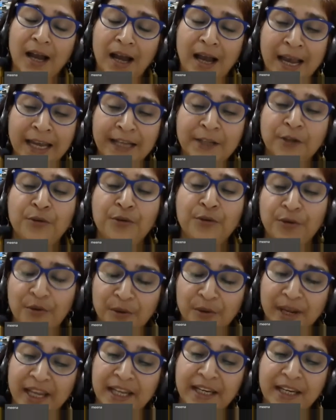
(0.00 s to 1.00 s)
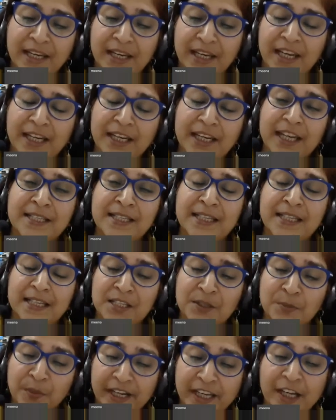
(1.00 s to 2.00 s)
I don't know,
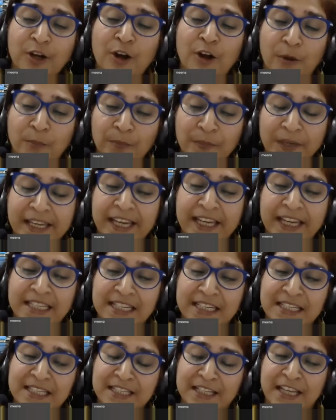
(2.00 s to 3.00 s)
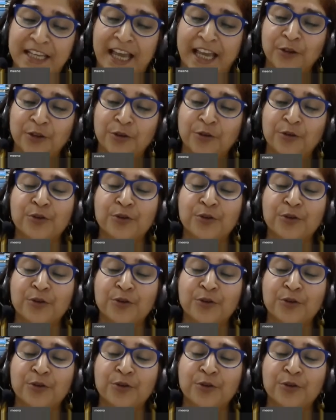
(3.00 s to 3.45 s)
it's pretty complicated scenario.